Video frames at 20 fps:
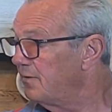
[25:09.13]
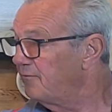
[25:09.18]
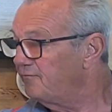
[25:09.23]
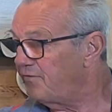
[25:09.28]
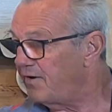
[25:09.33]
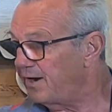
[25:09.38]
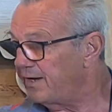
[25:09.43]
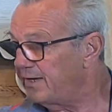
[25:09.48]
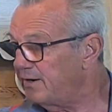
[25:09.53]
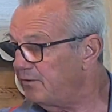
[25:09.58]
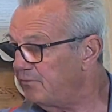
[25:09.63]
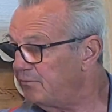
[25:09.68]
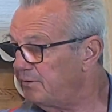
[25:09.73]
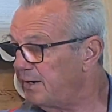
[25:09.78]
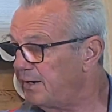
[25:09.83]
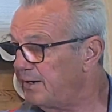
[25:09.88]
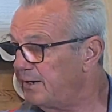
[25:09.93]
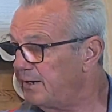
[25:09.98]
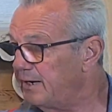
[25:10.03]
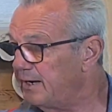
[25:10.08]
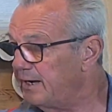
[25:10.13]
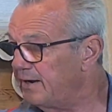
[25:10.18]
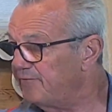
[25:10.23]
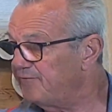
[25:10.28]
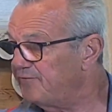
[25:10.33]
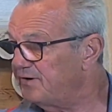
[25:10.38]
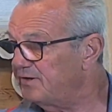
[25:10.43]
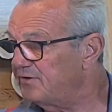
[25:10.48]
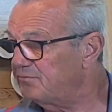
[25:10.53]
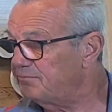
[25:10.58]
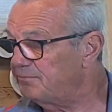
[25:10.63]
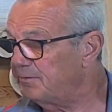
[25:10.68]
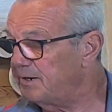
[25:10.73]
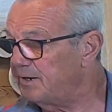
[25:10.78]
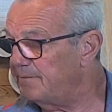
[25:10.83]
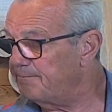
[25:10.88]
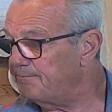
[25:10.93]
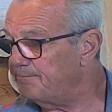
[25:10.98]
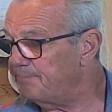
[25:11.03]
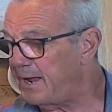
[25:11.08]
Find out if it's
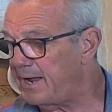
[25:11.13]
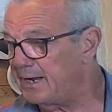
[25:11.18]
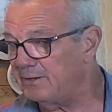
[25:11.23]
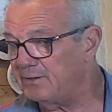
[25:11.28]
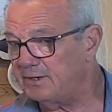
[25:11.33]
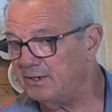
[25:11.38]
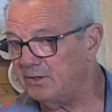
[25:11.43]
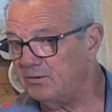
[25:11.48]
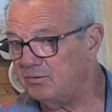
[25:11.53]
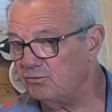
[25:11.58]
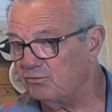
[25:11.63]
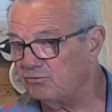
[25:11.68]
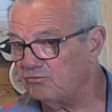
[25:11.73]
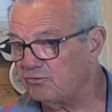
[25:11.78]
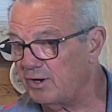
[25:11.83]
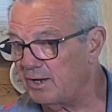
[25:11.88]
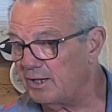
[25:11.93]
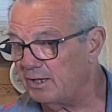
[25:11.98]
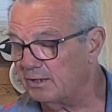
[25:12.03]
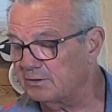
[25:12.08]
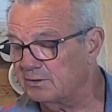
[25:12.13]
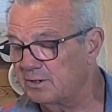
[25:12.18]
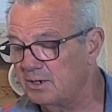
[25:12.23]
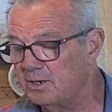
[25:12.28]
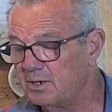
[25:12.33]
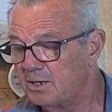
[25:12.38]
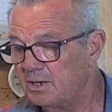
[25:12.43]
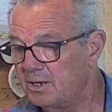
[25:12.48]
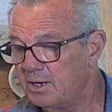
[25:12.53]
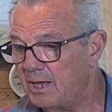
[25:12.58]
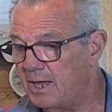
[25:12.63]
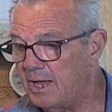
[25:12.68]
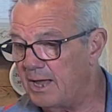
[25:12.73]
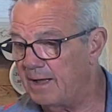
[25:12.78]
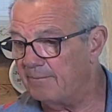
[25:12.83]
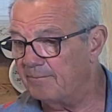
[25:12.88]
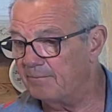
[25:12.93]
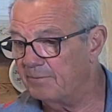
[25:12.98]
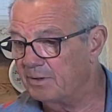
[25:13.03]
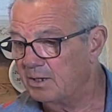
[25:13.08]
impacting your child.
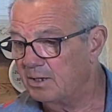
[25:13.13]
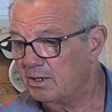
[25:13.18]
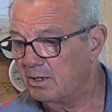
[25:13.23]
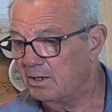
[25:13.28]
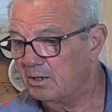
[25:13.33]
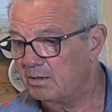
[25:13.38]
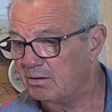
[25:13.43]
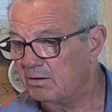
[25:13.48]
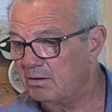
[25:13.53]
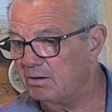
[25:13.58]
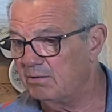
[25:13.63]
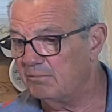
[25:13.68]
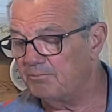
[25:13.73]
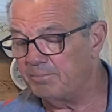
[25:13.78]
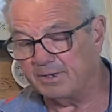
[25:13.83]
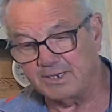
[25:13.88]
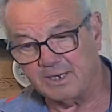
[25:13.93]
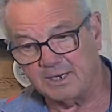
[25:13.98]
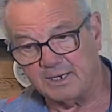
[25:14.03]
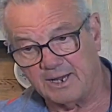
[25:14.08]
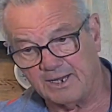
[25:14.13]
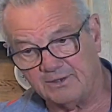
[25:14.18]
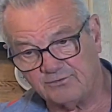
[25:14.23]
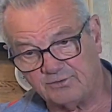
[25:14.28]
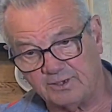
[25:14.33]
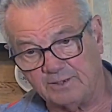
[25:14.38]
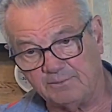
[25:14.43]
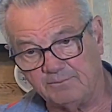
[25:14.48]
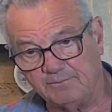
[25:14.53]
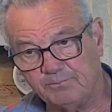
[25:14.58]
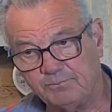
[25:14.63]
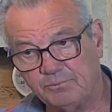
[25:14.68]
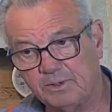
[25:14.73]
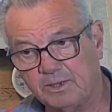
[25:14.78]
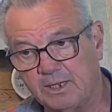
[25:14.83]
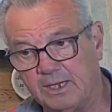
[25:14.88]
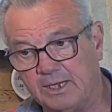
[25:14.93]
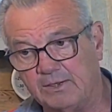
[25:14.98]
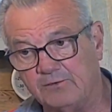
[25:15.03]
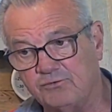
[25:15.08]
But the next thing
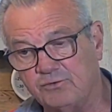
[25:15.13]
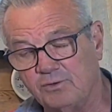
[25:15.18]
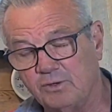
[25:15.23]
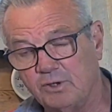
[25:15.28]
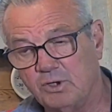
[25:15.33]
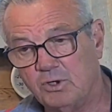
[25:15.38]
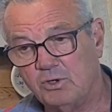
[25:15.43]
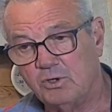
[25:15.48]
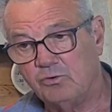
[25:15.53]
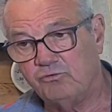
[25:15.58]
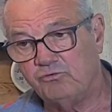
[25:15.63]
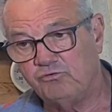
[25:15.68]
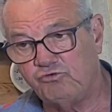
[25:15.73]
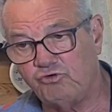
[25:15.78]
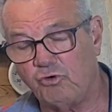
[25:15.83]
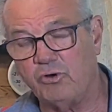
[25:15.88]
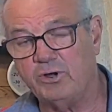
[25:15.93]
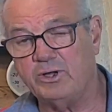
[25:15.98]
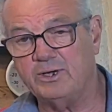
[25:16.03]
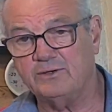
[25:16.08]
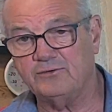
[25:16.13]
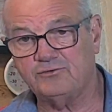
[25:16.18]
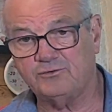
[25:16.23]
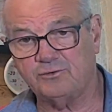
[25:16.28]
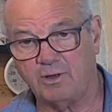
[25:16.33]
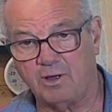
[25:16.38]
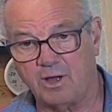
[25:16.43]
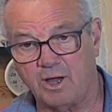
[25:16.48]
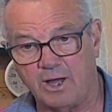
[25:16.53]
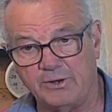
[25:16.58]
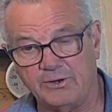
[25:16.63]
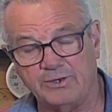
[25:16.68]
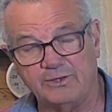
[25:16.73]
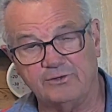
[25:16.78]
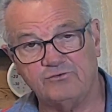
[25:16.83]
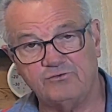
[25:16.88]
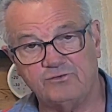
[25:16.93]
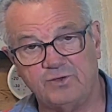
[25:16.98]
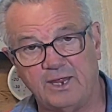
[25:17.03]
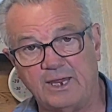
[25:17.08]
is join us on this
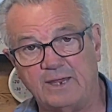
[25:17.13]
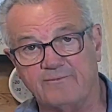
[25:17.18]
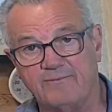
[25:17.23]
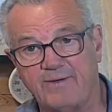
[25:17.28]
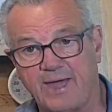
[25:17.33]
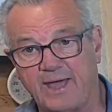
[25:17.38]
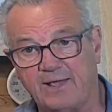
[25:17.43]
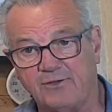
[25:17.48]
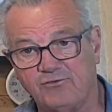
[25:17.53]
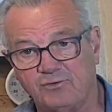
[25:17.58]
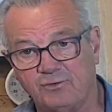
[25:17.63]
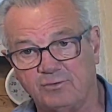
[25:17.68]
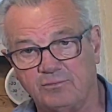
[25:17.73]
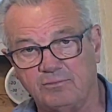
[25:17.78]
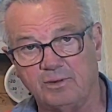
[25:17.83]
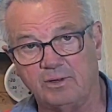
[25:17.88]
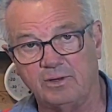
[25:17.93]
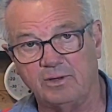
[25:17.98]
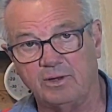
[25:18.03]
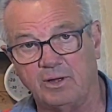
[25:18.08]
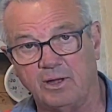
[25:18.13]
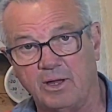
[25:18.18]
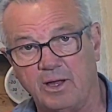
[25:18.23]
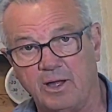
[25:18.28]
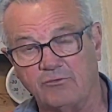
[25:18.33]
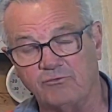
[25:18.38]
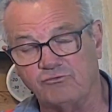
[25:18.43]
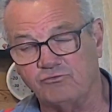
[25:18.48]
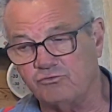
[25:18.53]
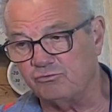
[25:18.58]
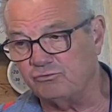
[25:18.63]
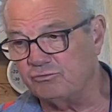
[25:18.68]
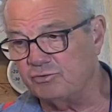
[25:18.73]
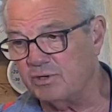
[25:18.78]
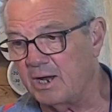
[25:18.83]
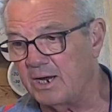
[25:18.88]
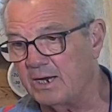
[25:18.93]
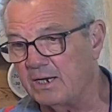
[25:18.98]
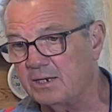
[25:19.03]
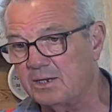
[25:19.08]
day of action on June
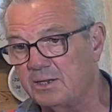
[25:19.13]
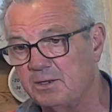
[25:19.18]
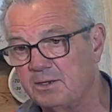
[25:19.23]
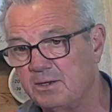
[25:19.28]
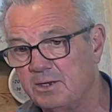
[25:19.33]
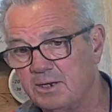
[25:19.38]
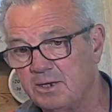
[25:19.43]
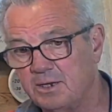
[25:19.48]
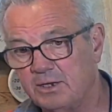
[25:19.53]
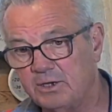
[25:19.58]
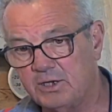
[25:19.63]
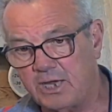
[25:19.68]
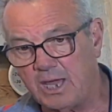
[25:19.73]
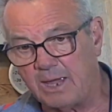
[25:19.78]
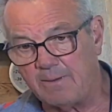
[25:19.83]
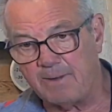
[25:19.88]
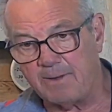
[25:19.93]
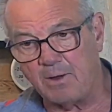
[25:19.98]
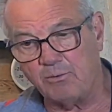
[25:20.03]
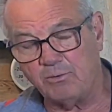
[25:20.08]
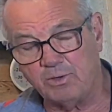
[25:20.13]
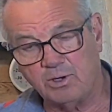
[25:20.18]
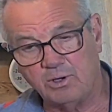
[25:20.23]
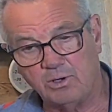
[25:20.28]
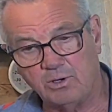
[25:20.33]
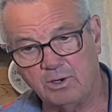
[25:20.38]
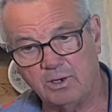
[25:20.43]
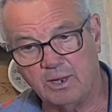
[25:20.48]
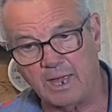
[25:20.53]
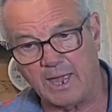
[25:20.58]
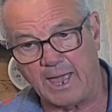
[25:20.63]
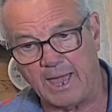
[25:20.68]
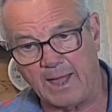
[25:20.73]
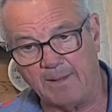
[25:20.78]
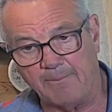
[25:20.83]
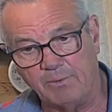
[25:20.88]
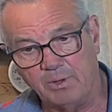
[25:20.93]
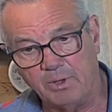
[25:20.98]
9th. Come out,